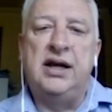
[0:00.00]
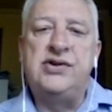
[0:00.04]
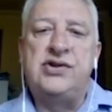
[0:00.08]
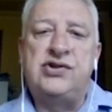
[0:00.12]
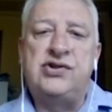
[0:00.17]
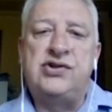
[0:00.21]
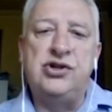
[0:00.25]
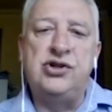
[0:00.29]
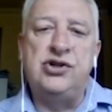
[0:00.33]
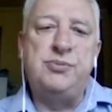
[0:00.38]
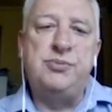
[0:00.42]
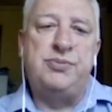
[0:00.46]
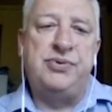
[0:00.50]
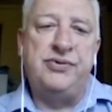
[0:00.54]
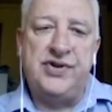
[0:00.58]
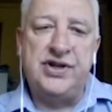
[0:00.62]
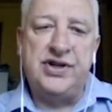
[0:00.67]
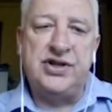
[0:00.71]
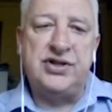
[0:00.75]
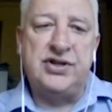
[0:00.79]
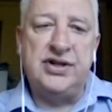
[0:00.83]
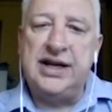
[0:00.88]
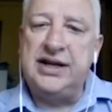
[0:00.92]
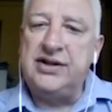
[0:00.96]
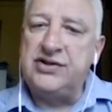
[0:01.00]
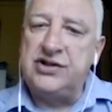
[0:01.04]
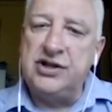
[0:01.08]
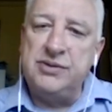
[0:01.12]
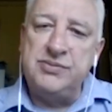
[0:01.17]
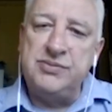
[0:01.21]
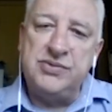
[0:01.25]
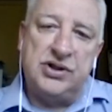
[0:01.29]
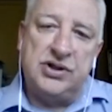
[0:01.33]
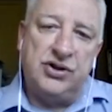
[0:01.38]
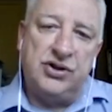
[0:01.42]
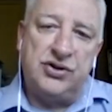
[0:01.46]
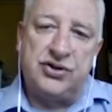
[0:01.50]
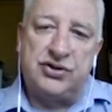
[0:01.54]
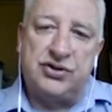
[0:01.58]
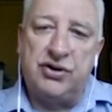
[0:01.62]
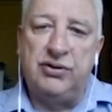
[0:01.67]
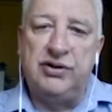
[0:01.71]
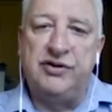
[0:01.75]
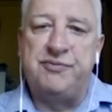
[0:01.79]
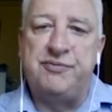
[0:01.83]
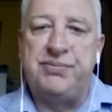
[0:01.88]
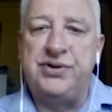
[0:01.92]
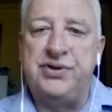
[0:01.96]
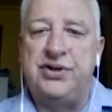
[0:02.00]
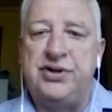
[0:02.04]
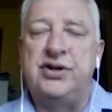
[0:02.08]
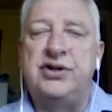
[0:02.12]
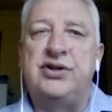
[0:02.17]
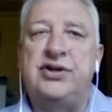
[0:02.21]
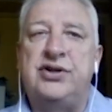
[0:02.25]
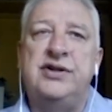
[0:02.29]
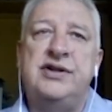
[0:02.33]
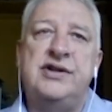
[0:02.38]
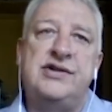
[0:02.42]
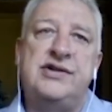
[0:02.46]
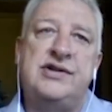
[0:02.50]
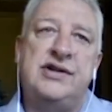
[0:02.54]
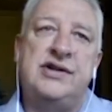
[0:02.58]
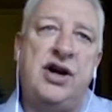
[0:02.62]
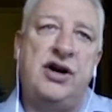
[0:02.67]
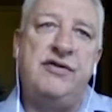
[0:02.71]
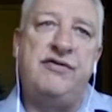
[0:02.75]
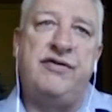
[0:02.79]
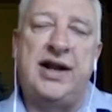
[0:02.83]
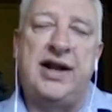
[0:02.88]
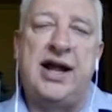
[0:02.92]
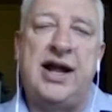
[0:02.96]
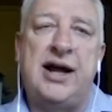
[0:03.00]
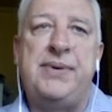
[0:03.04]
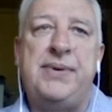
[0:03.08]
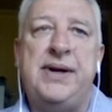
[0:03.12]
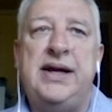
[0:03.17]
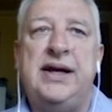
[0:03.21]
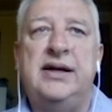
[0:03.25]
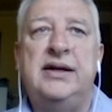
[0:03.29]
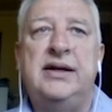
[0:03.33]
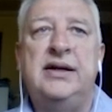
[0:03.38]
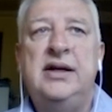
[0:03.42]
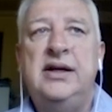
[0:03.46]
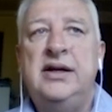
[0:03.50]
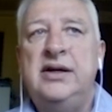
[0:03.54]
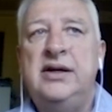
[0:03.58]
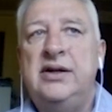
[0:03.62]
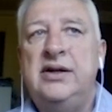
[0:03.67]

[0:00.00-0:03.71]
And supervision here, in terms of control of production, there's an overlap here.